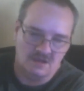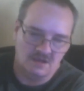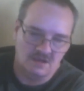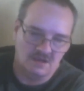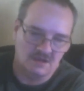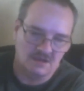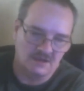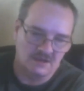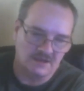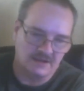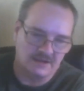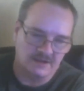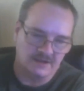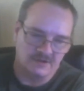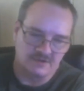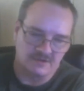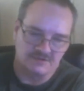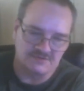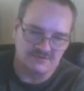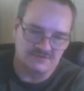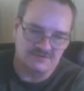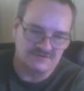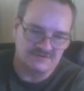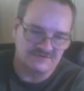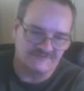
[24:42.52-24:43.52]
here in
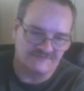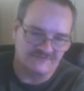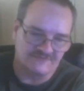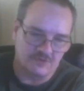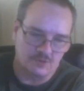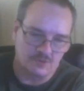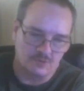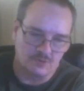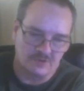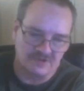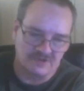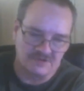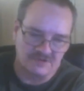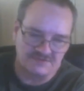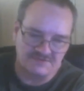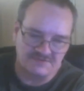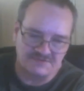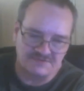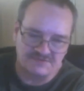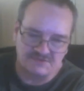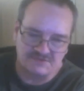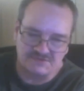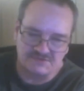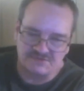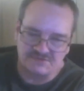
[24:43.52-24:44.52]
just a few weeks
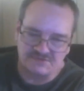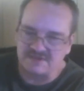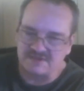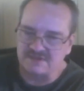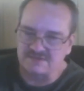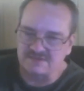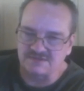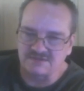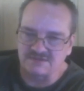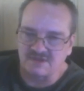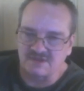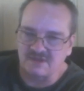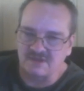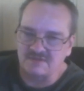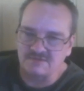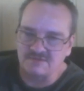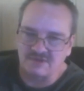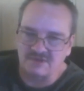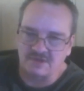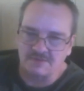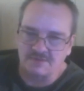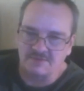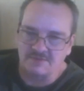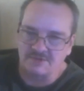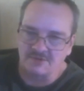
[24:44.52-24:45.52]
as soon as I get the time to
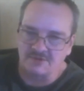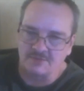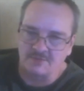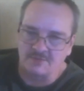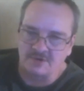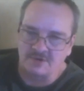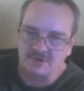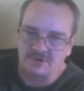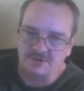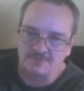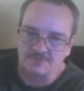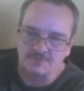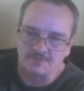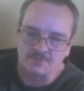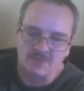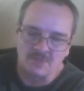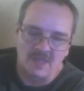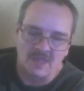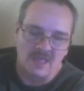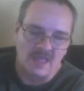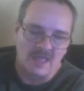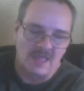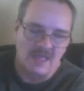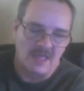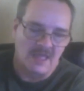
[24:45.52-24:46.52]
upload them all.
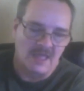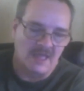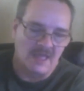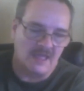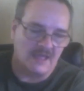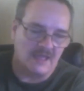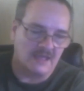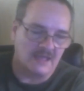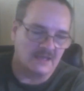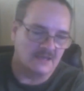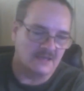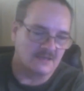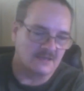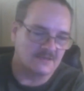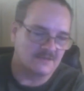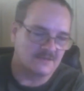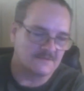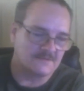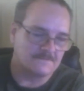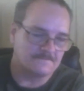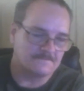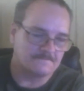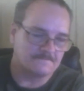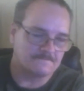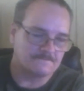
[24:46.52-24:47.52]
And
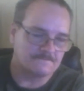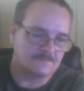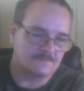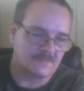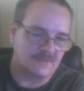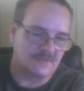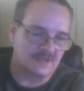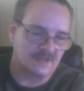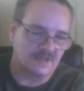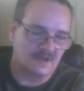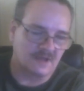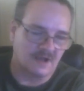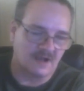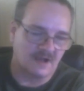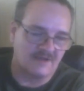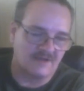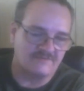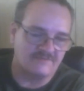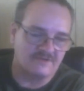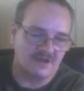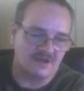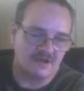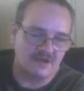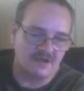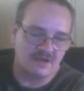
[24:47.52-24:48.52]
I've
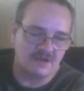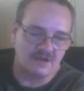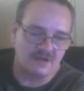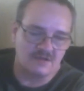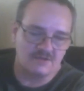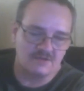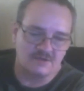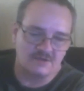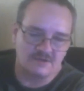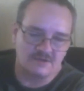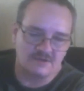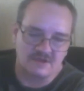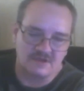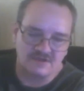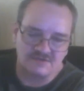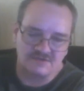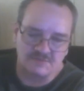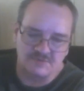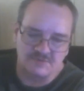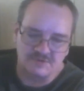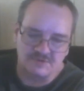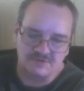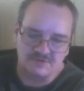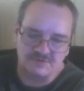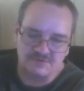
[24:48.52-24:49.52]
got other
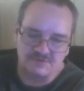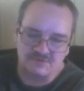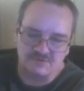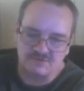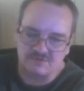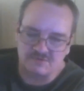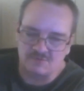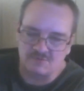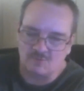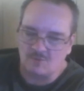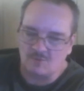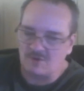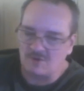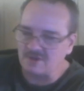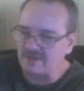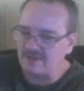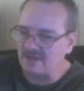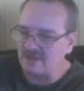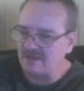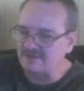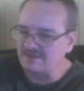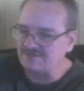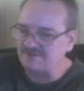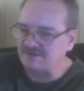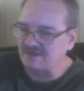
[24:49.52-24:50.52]
customers. One
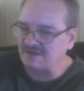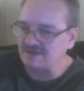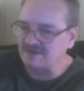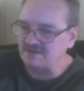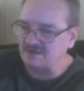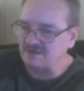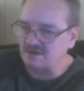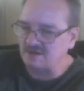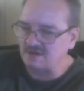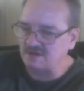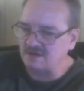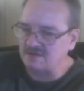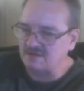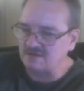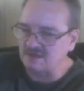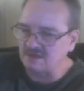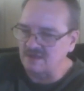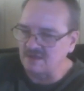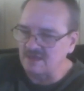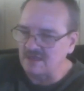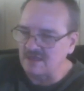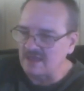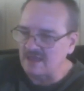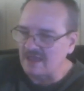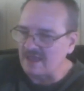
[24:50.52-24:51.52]
guy signed on,
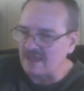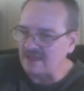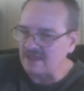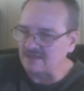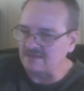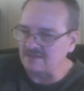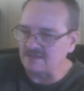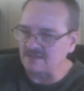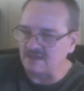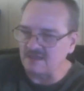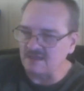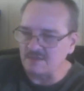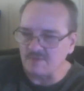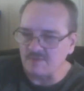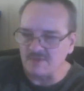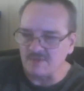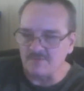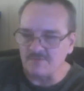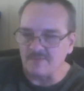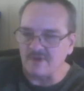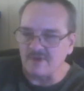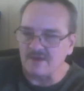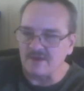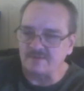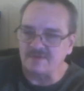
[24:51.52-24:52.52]
and he'd been
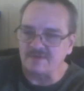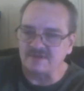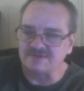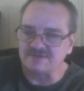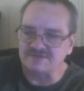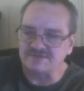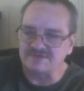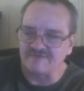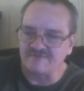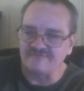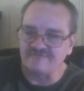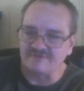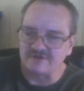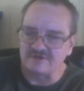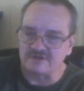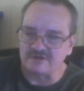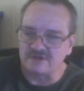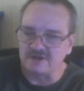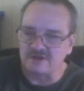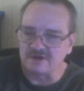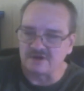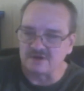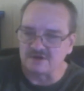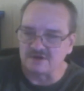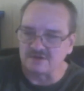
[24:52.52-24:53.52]
buying my stuff for
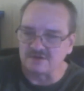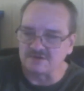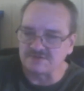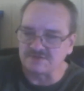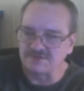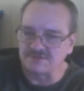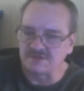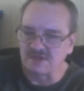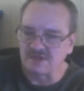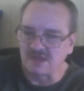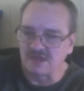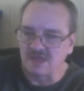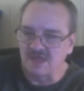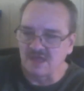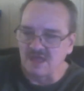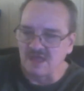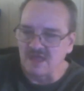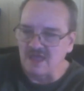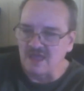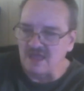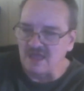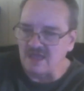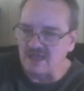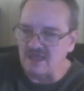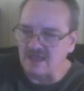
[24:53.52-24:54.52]
years.
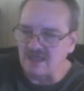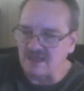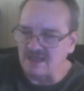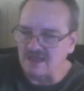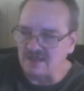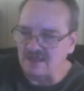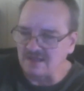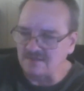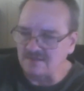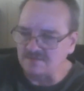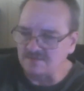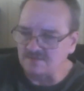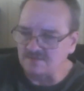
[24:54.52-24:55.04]
And